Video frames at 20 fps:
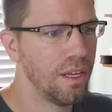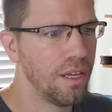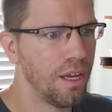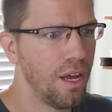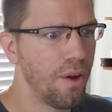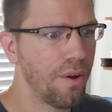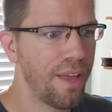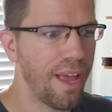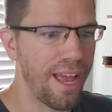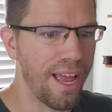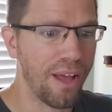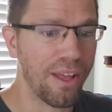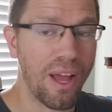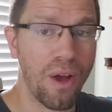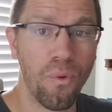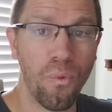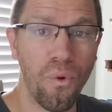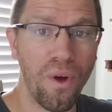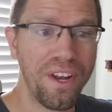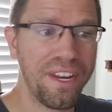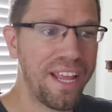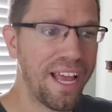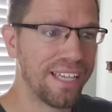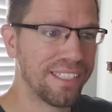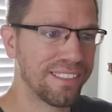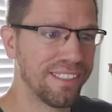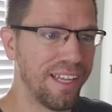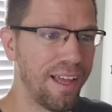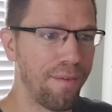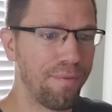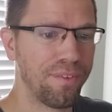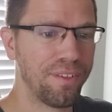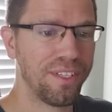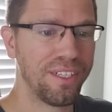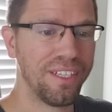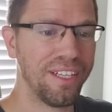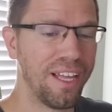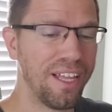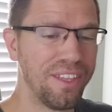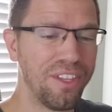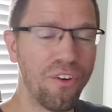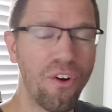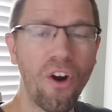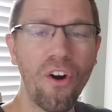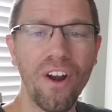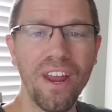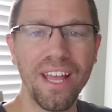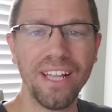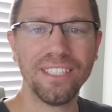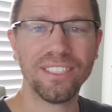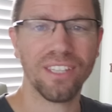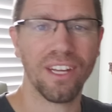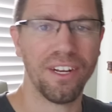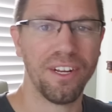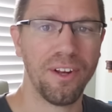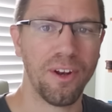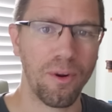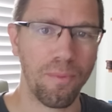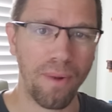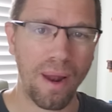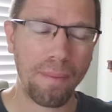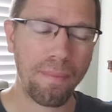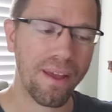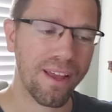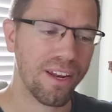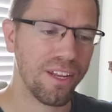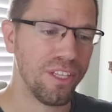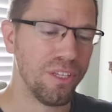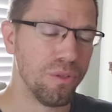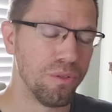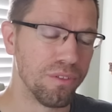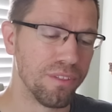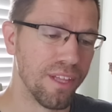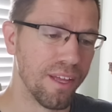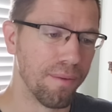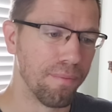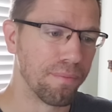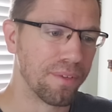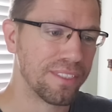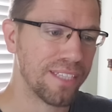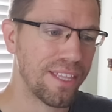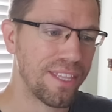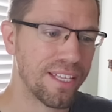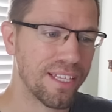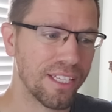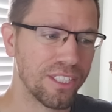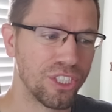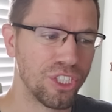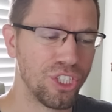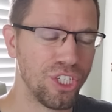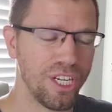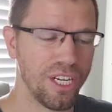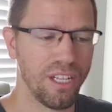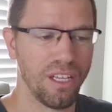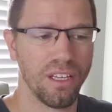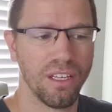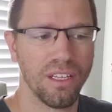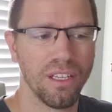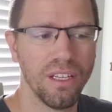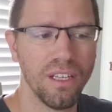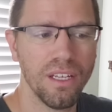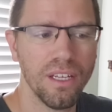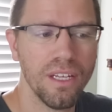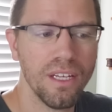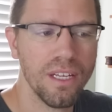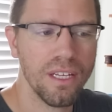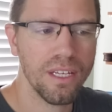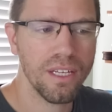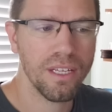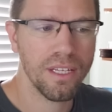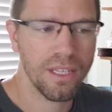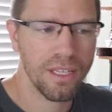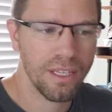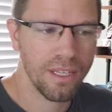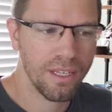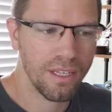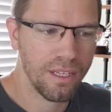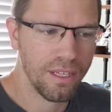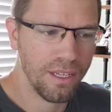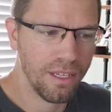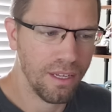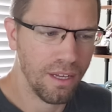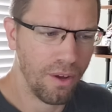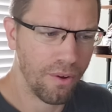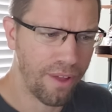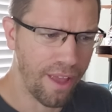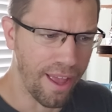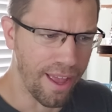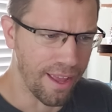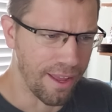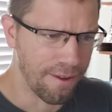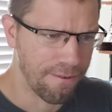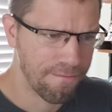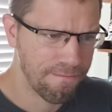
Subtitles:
Okay, I got 1 guess left. There are hints on here, but I'm not going to use them because I think that's cheating. Okay.